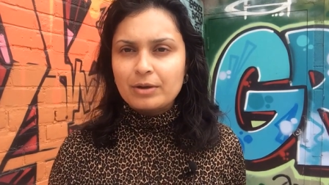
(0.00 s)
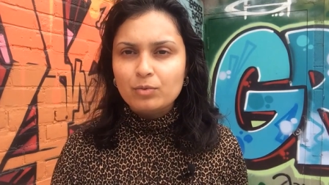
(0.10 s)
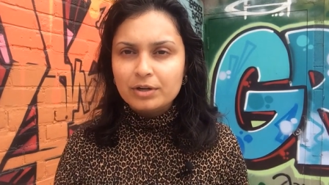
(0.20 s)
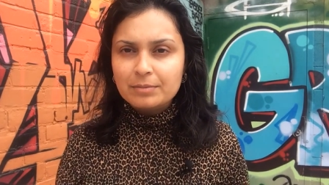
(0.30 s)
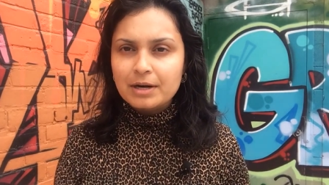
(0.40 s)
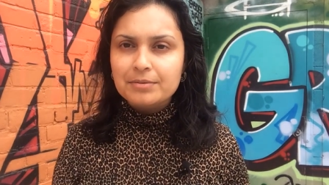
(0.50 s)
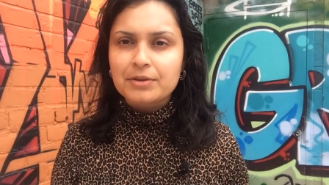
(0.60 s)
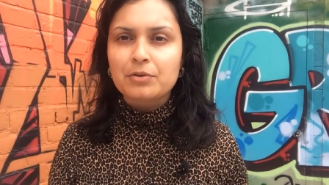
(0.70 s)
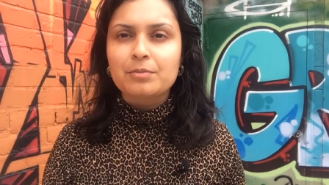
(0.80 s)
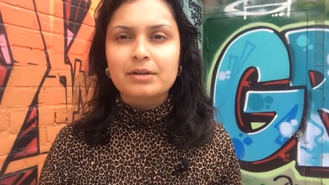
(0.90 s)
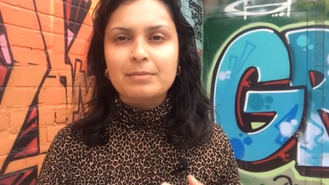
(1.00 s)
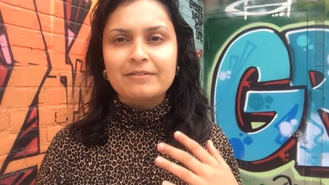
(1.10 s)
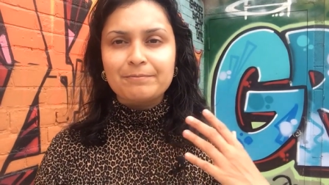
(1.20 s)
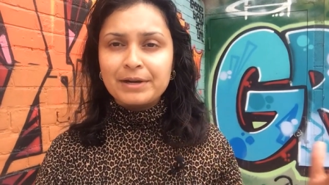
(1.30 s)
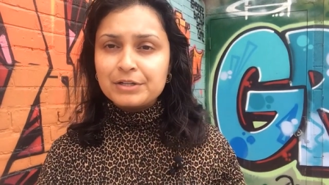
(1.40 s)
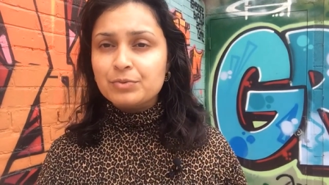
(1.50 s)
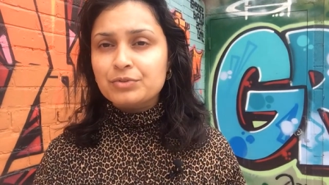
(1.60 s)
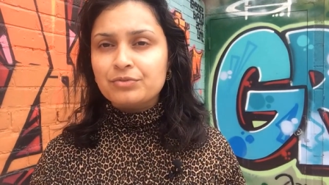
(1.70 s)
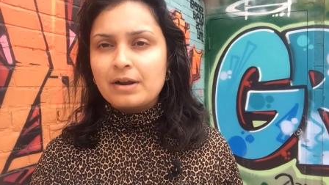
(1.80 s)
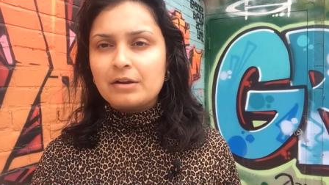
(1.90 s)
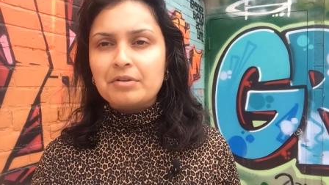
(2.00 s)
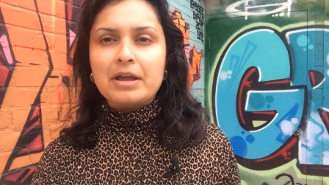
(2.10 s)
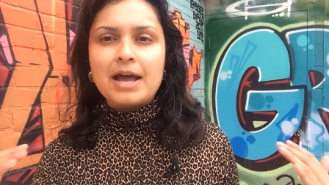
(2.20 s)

I want a barbecue, but my parents were too far away.